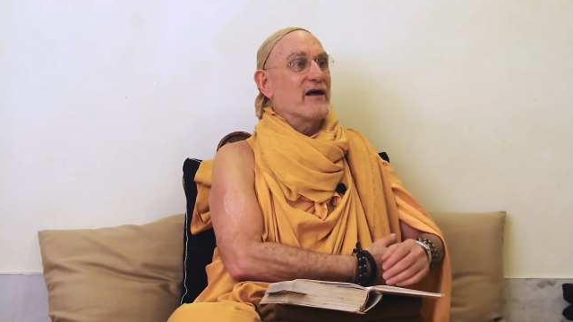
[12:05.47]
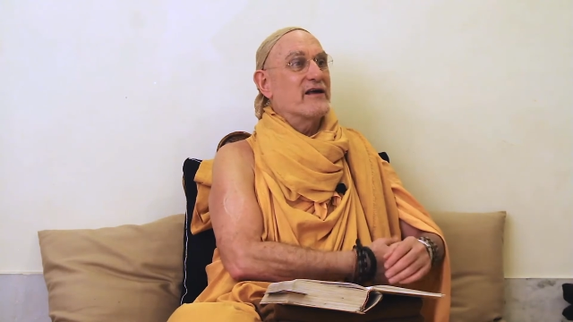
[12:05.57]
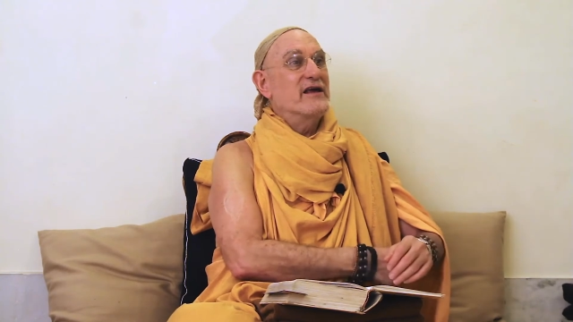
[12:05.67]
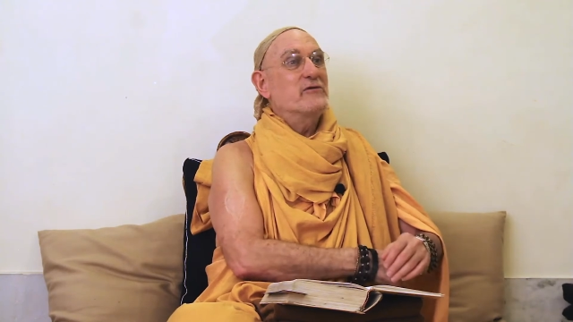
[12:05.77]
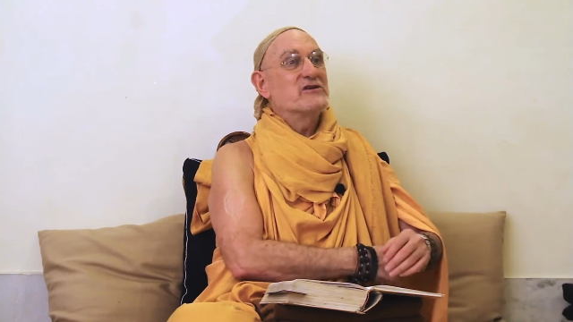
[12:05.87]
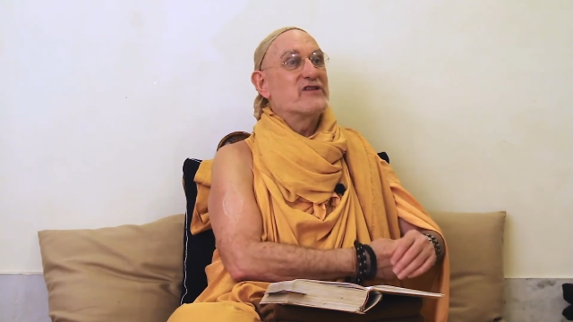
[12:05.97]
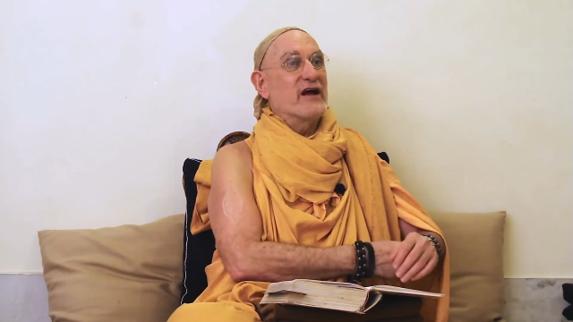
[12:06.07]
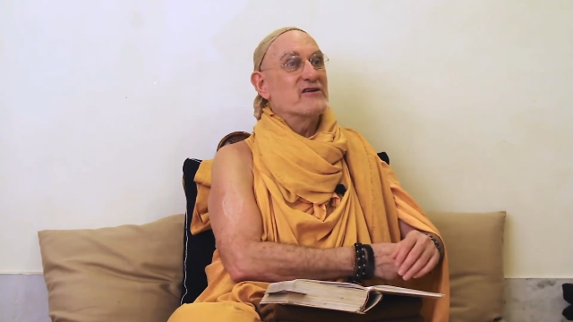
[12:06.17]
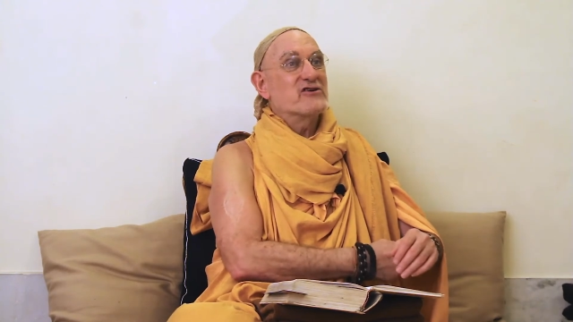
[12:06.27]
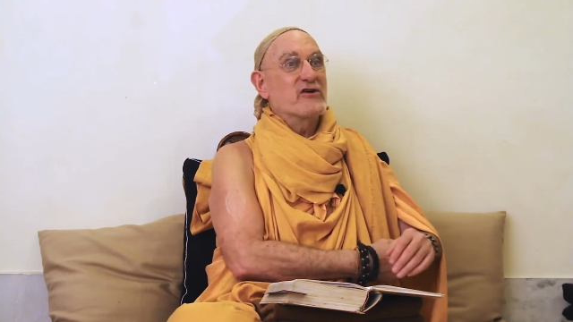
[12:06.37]
he was
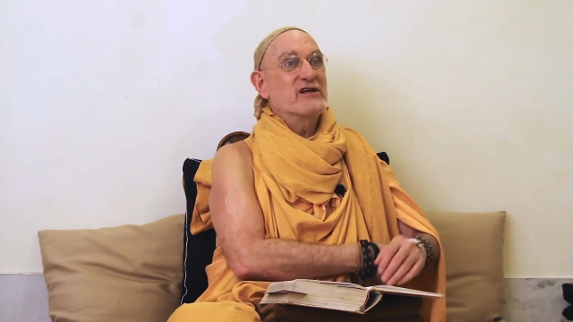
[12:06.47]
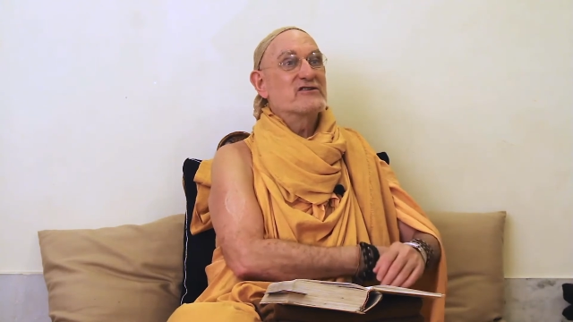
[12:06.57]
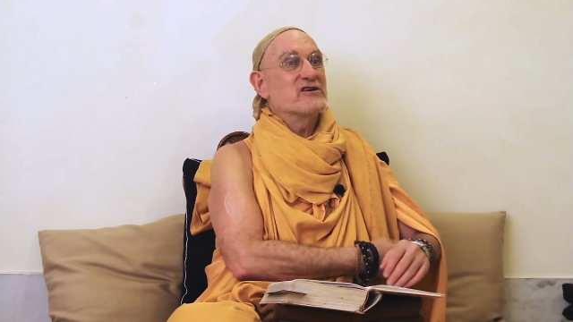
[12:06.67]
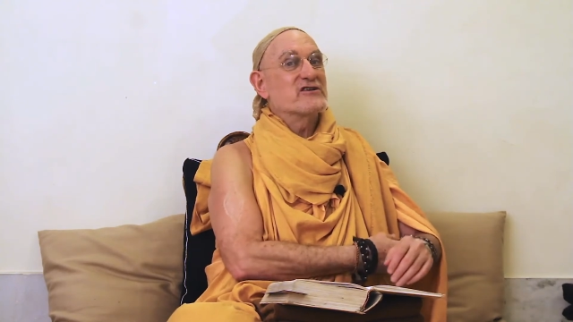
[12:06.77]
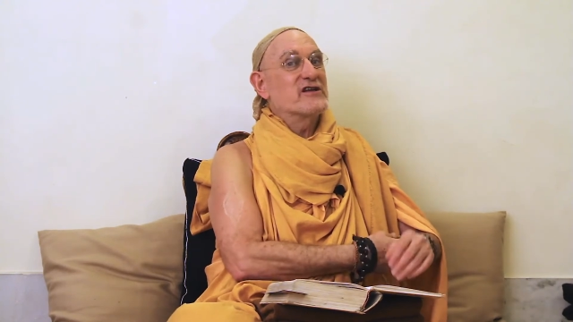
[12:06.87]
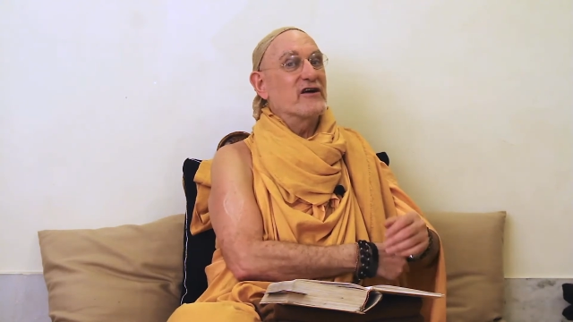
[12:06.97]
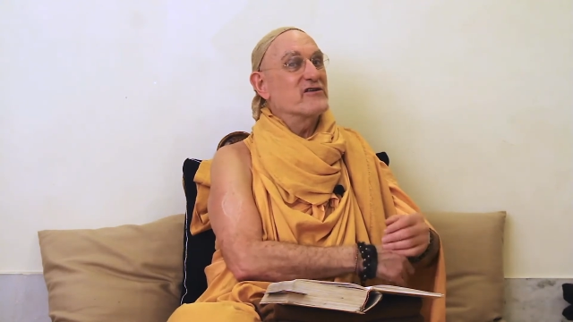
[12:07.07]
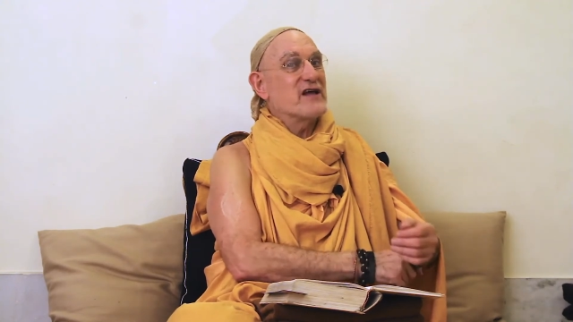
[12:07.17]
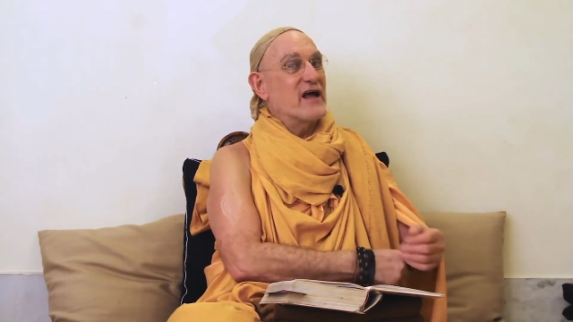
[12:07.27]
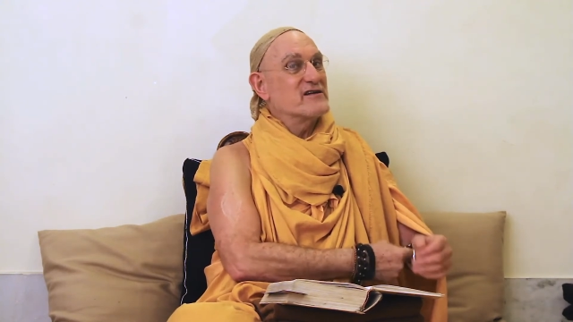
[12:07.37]
there, so he's just there
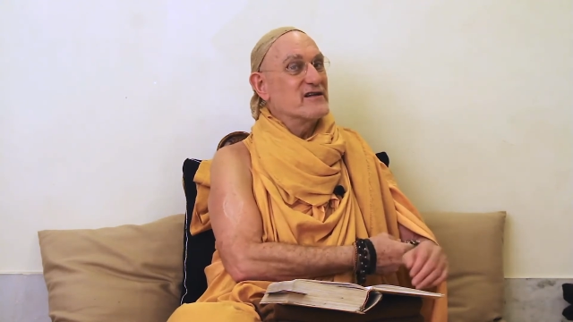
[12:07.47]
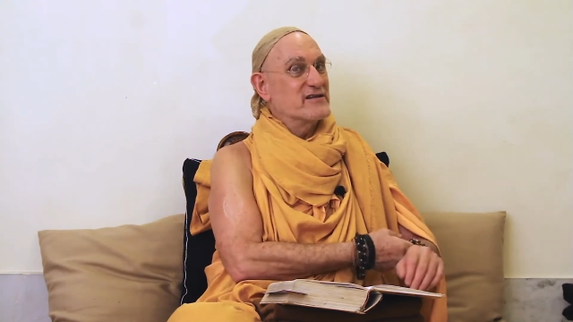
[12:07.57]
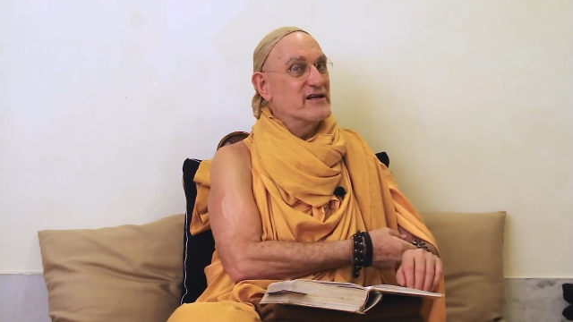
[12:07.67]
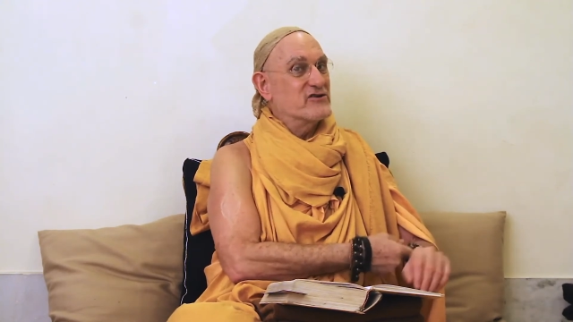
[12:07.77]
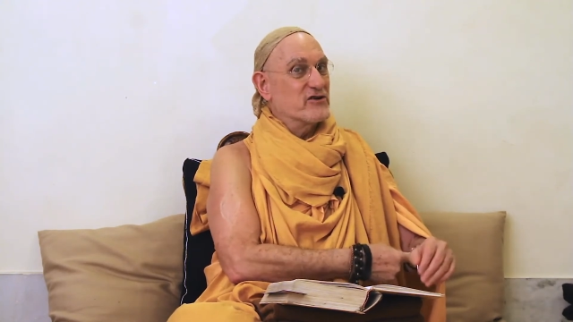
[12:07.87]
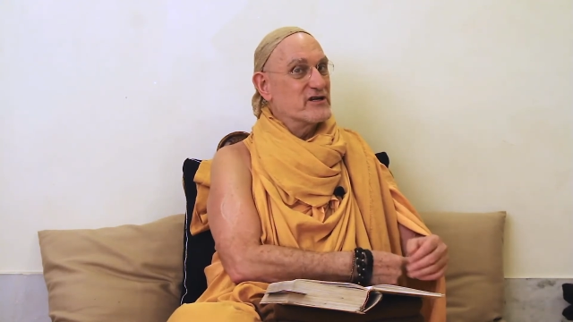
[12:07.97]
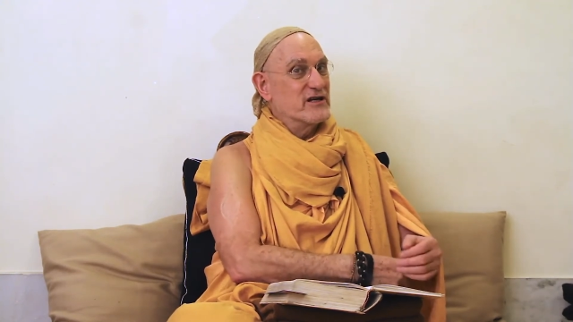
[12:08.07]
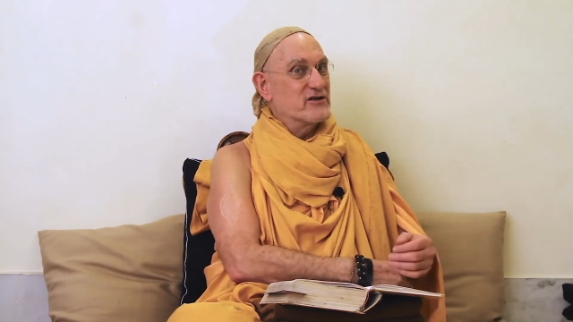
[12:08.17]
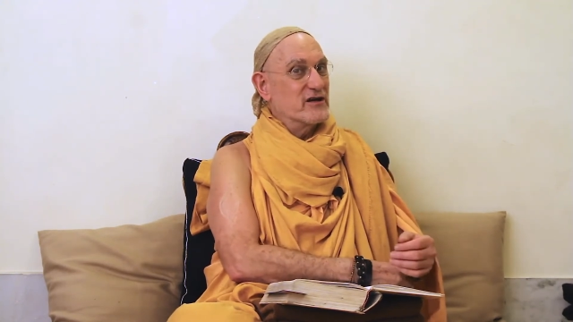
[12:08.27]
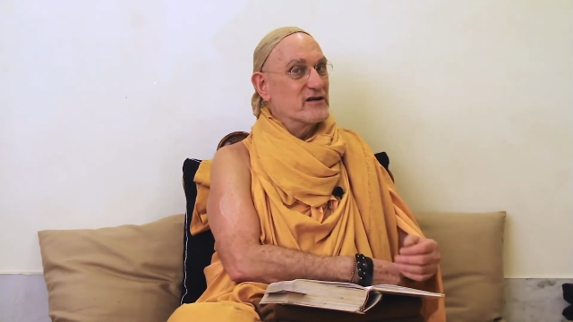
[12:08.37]
as the teacher
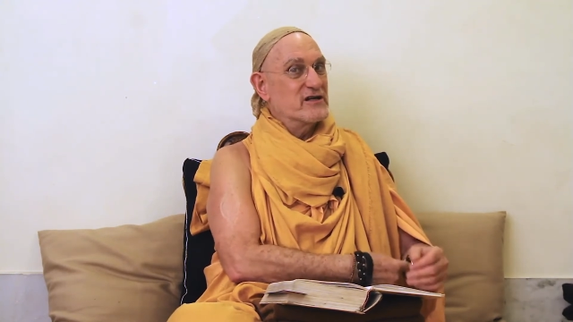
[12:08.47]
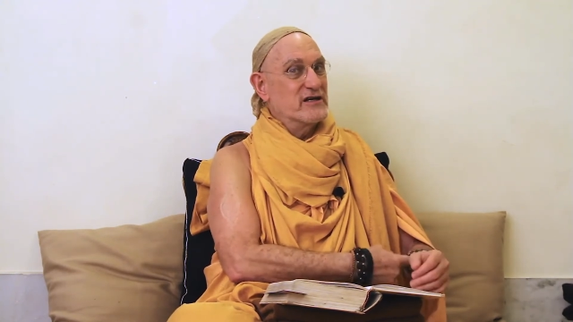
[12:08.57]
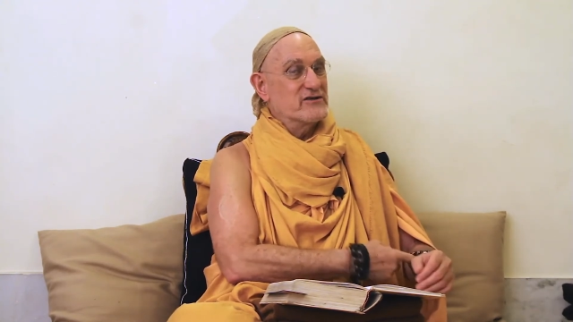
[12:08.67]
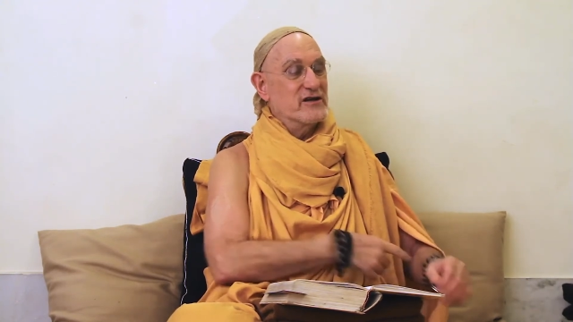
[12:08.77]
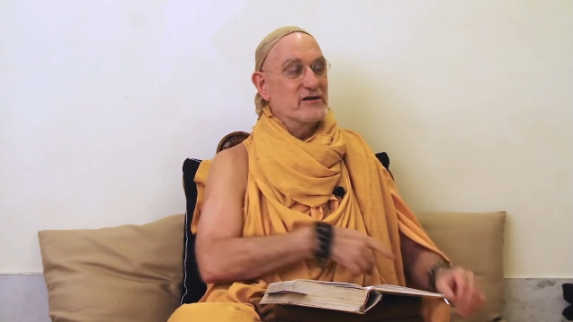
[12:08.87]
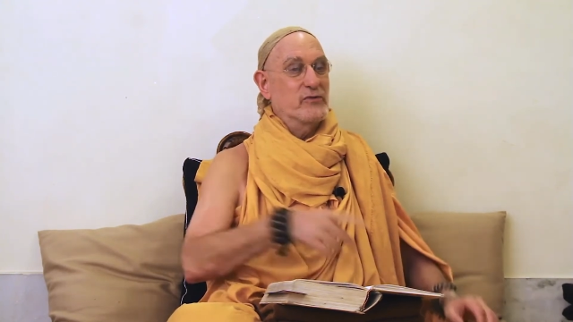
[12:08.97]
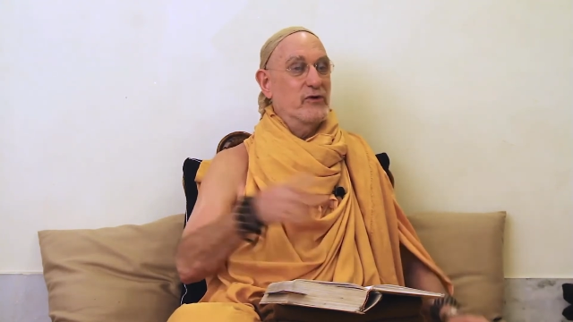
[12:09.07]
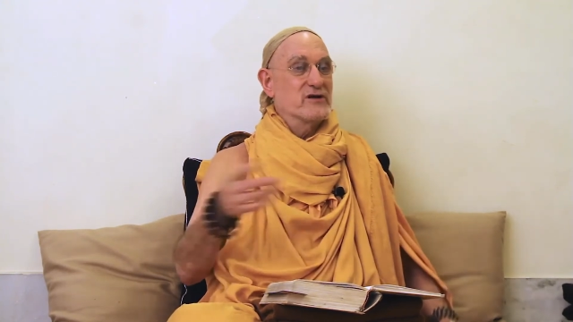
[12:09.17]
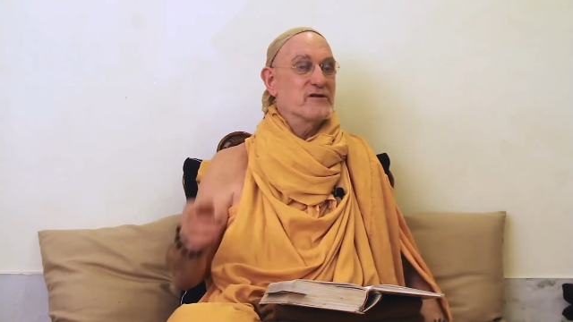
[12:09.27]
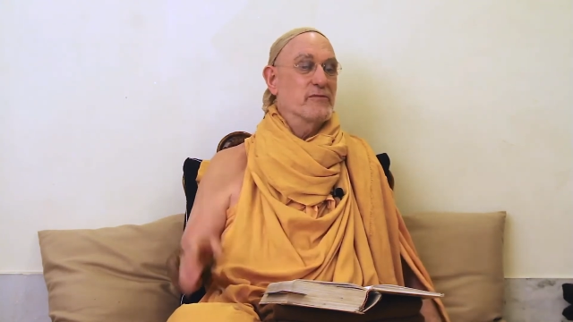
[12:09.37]
teaching the
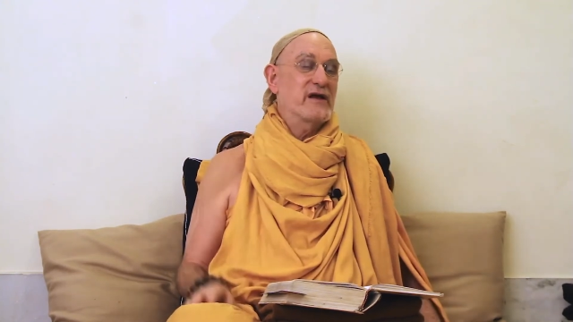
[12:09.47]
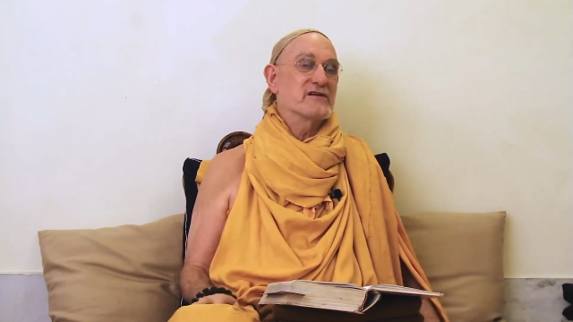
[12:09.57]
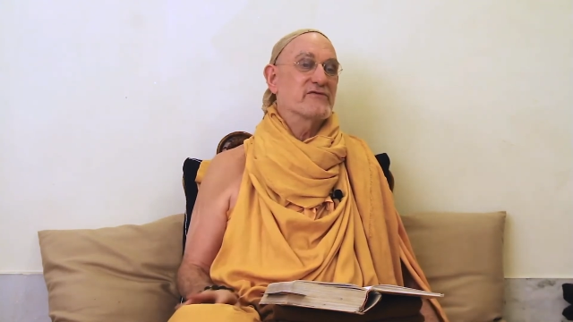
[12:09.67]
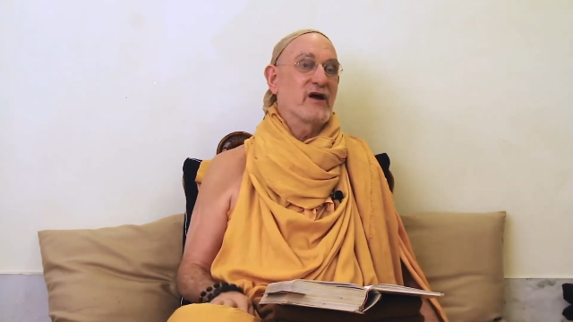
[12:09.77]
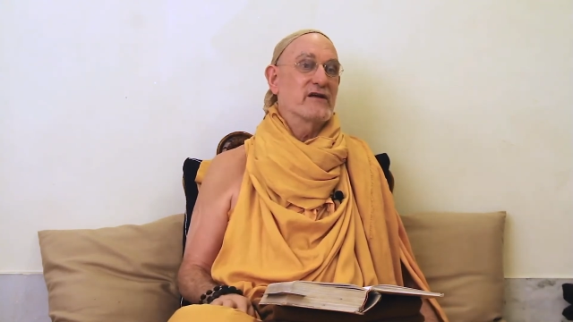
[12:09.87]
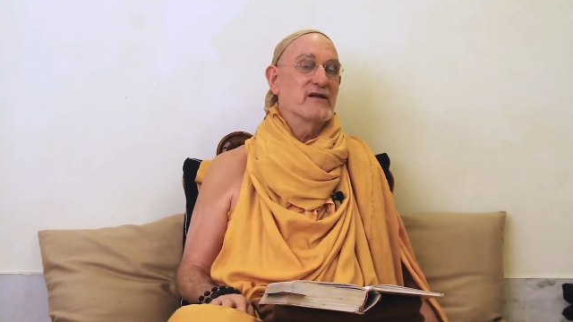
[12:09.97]
boys the mace fight.